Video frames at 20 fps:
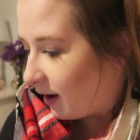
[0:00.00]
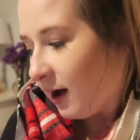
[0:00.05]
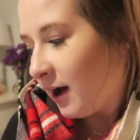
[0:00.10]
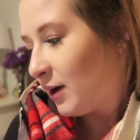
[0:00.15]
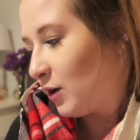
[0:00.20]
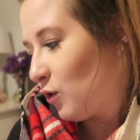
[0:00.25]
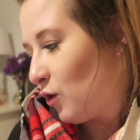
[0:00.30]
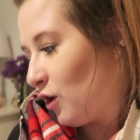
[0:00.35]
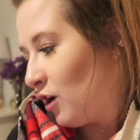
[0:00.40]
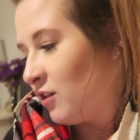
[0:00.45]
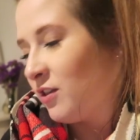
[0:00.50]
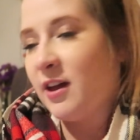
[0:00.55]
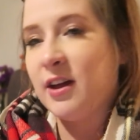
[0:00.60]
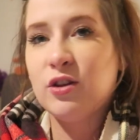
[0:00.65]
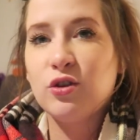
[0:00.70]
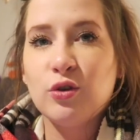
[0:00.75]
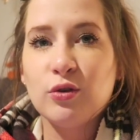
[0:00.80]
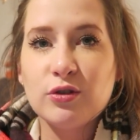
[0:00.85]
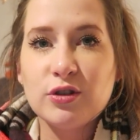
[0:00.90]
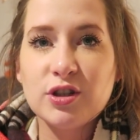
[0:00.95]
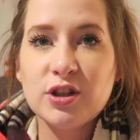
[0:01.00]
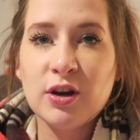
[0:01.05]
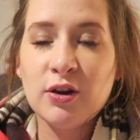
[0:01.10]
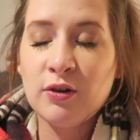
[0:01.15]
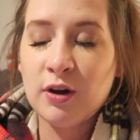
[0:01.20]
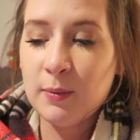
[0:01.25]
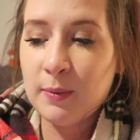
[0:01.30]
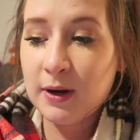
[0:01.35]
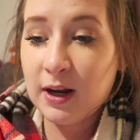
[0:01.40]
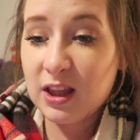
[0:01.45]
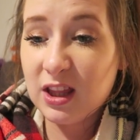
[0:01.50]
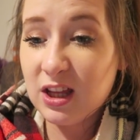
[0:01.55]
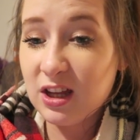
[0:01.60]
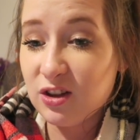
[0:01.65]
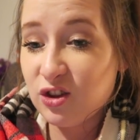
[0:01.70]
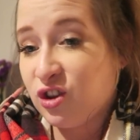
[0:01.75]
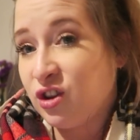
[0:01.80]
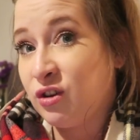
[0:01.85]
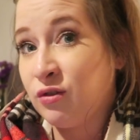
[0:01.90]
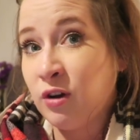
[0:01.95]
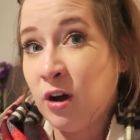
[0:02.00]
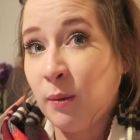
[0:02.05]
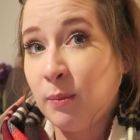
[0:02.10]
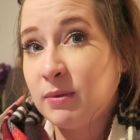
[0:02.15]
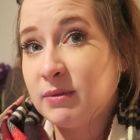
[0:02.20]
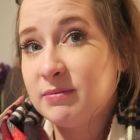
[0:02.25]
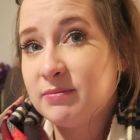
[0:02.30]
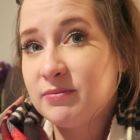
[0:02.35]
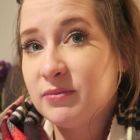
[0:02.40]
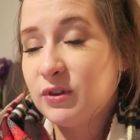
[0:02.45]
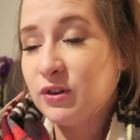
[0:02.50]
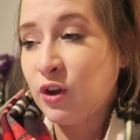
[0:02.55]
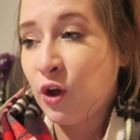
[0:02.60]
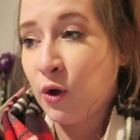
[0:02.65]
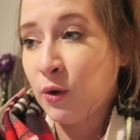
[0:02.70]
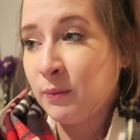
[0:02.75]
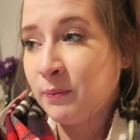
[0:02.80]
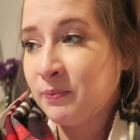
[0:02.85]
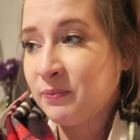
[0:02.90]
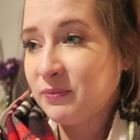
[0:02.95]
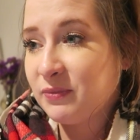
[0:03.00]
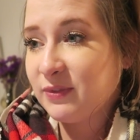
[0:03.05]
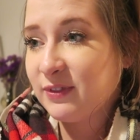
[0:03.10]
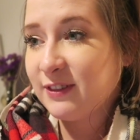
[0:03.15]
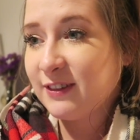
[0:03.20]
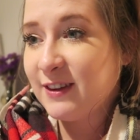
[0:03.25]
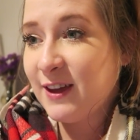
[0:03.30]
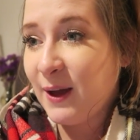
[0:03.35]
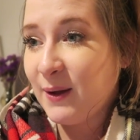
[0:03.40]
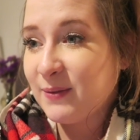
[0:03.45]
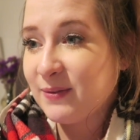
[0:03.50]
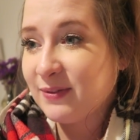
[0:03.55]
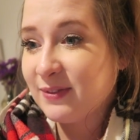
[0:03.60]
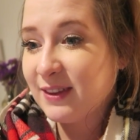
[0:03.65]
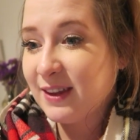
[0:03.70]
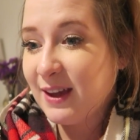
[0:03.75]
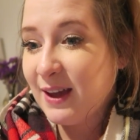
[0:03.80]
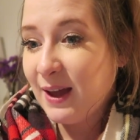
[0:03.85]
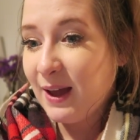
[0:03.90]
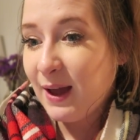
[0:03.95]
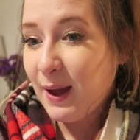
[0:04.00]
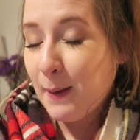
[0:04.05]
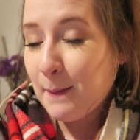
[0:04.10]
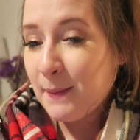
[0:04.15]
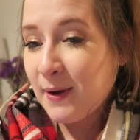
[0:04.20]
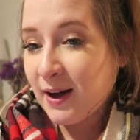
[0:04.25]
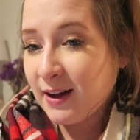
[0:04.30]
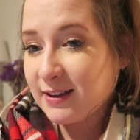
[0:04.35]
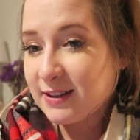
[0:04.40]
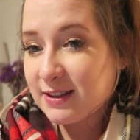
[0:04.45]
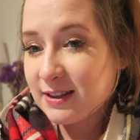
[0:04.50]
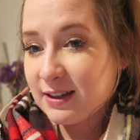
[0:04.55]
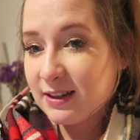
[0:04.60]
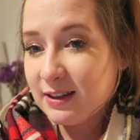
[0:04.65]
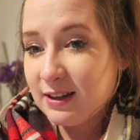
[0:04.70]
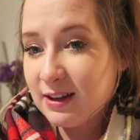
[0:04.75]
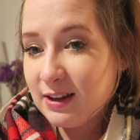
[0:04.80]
I got her the hedgehog to cheer her up and I think it cheered her up so yeah but